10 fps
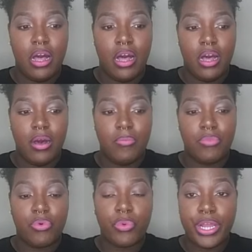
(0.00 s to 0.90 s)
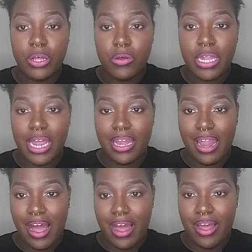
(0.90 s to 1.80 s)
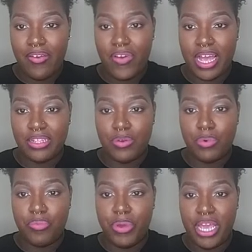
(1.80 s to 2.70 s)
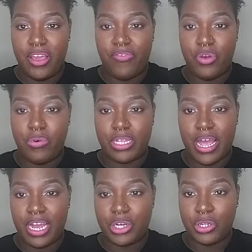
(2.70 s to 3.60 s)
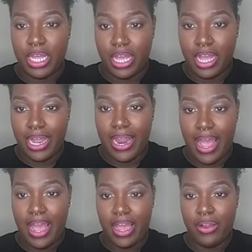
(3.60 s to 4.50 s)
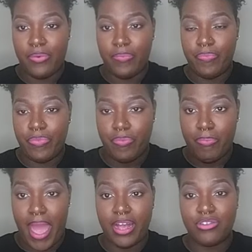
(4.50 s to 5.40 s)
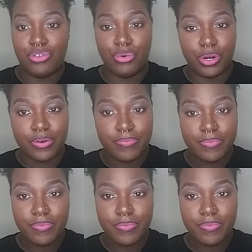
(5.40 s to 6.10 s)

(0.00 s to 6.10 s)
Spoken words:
real and live as it would be if you was actually in a MAC store.